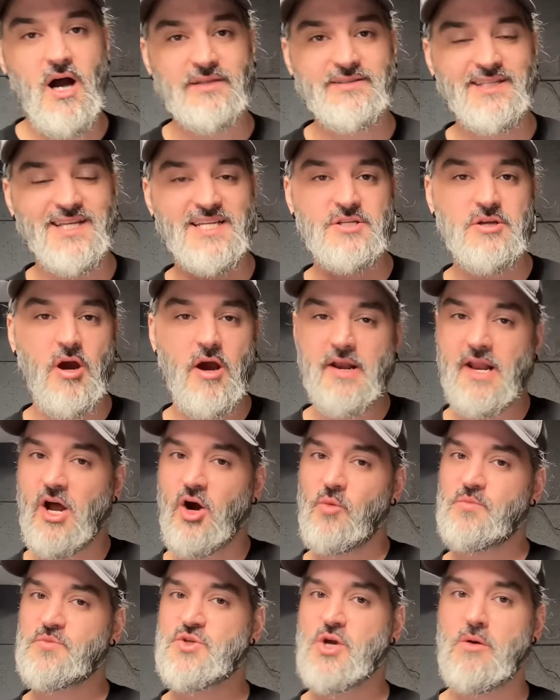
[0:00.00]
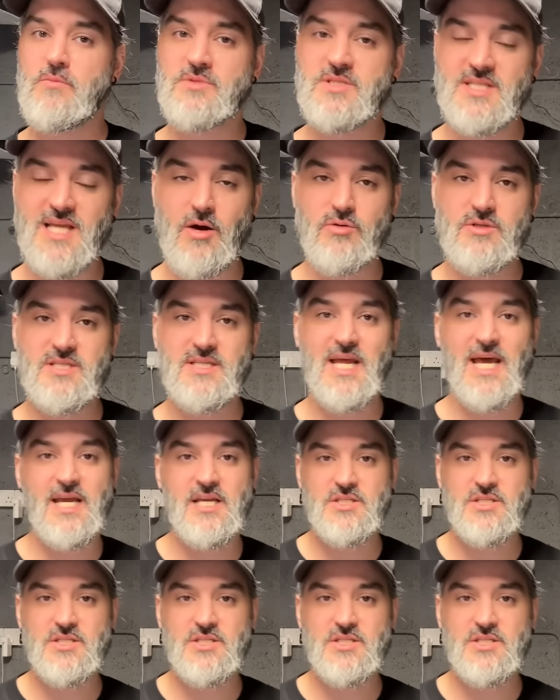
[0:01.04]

I did go and help Tom sell today,